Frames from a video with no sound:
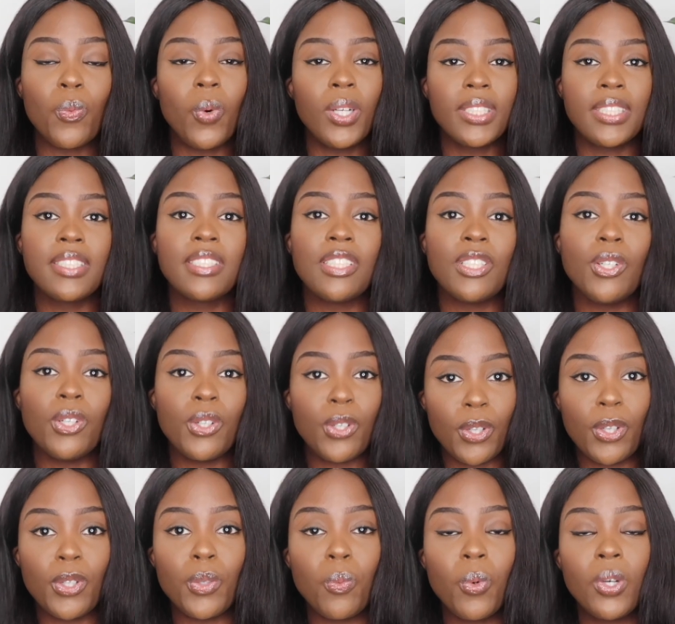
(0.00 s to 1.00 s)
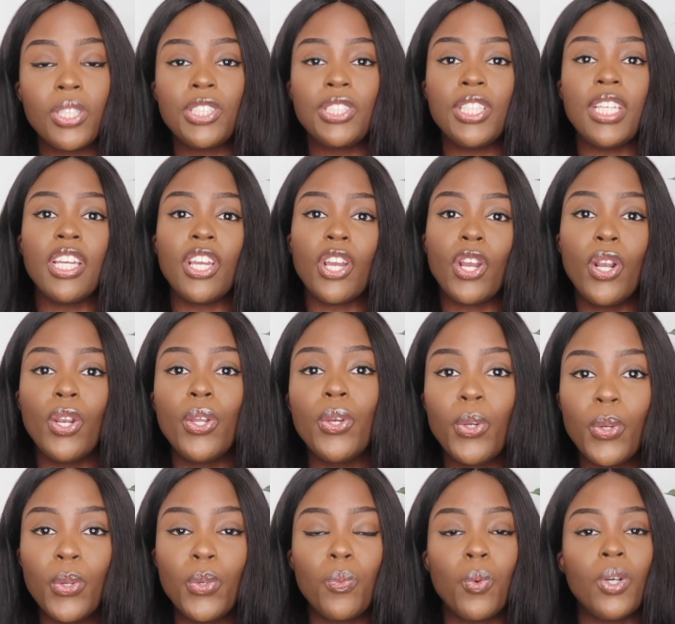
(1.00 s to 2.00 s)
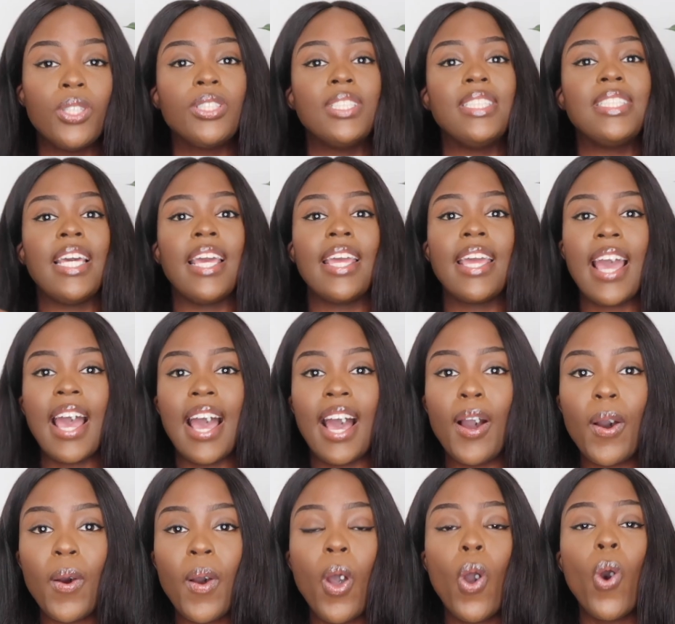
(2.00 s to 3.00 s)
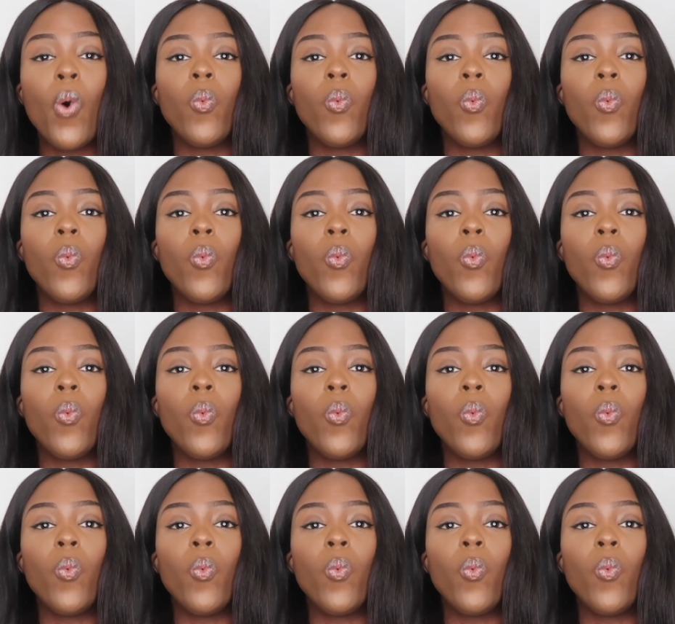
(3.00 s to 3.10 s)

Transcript: what doesn't look good, what to include, what to take out,